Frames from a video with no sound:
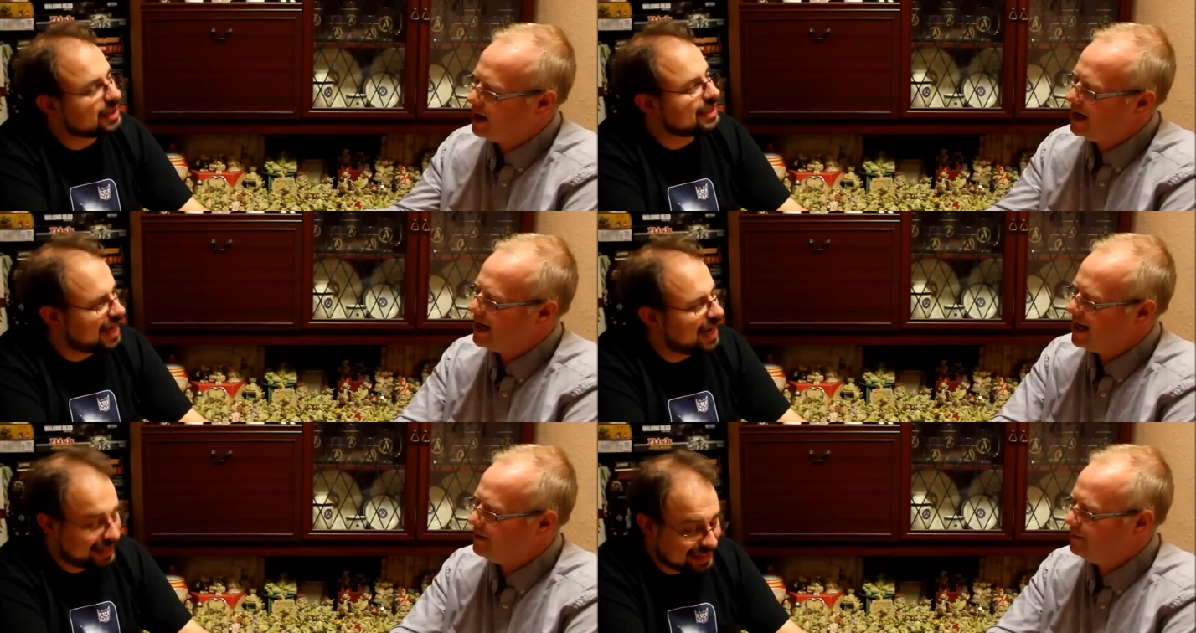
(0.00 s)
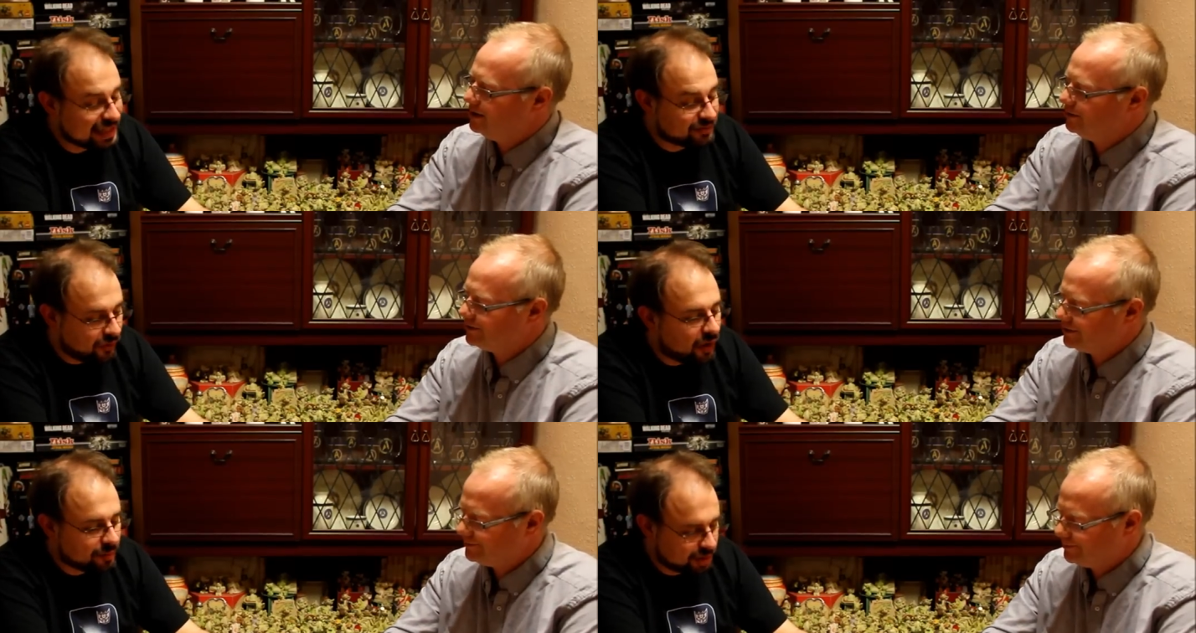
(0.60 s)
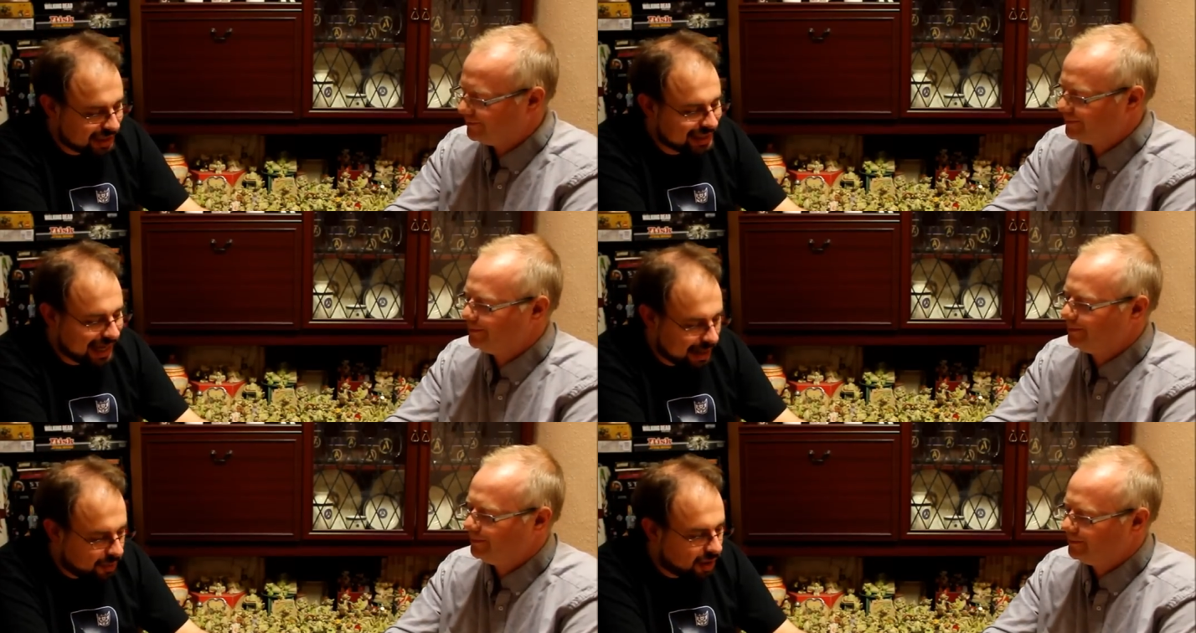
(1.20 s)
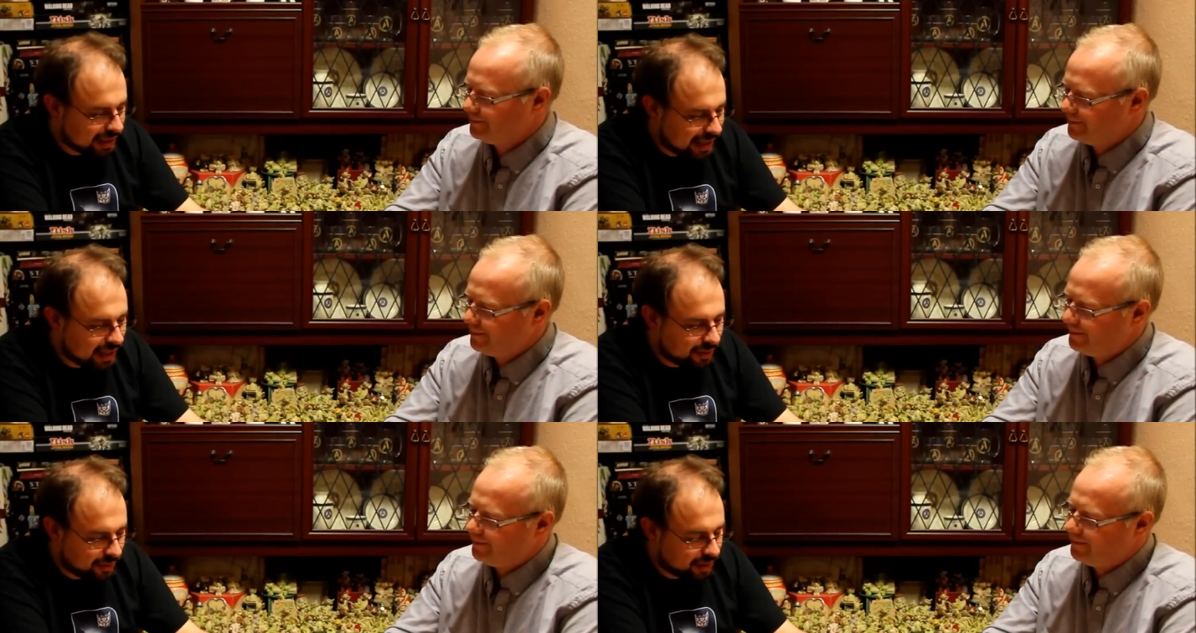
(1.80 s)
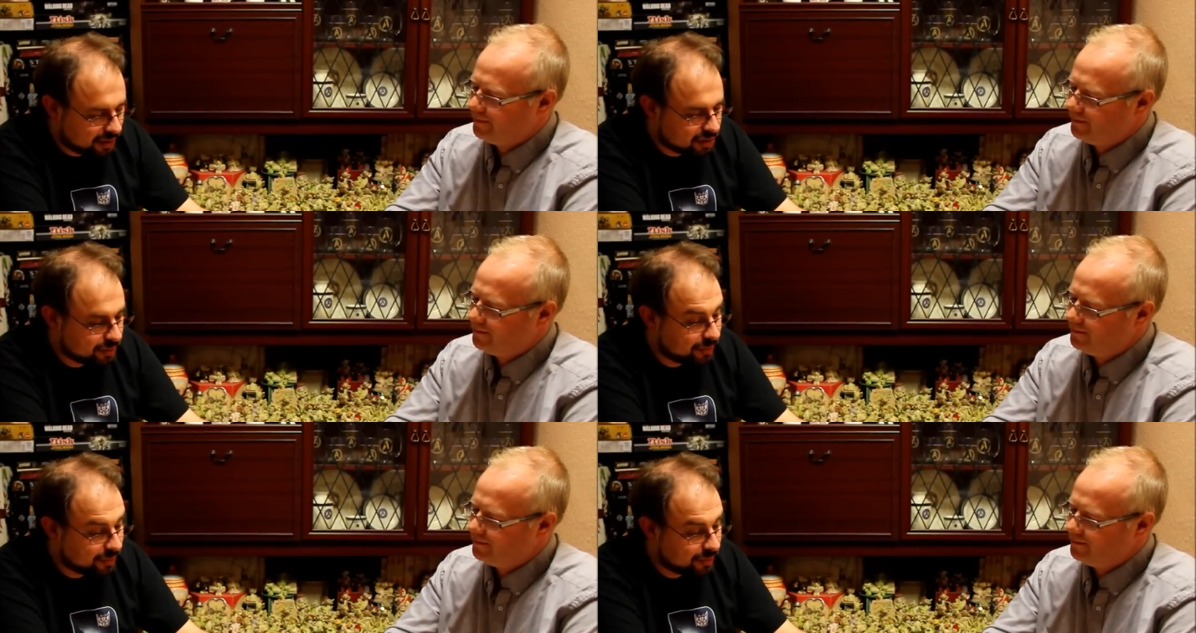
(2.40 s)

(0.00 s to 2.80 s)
Speaker 1: by yeah, layer. Yeah, it's very much a layer by layer thing. To